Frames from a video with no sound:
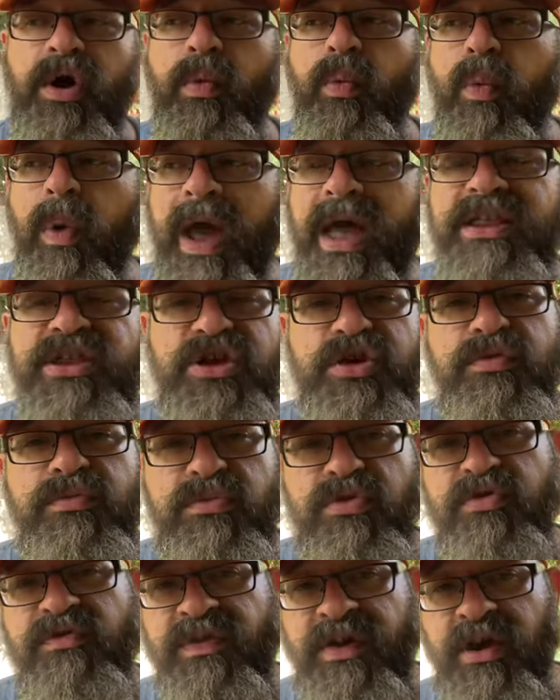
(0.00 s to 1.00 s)
when you
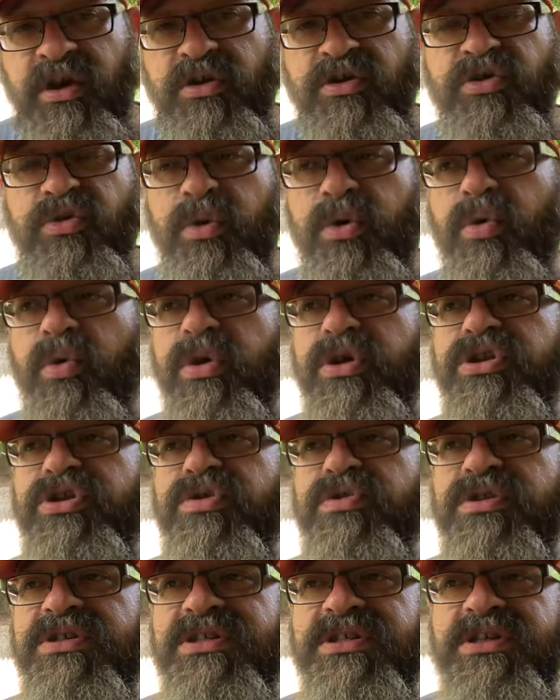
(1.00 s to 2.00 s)
move here, you're going
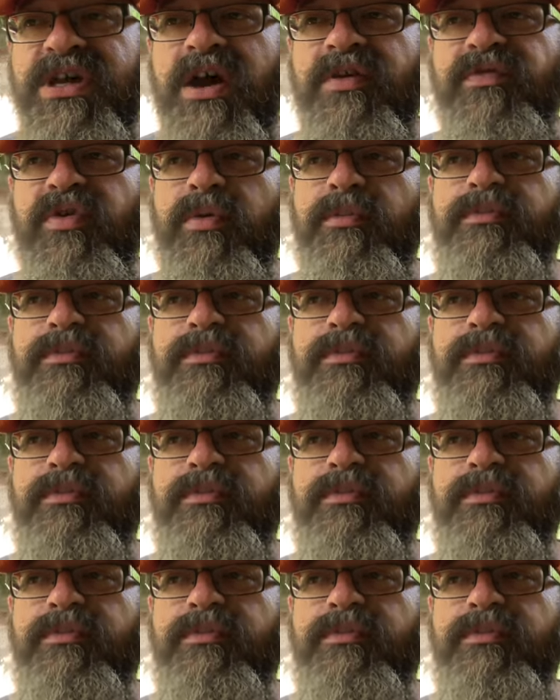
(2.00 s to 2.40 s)
to discover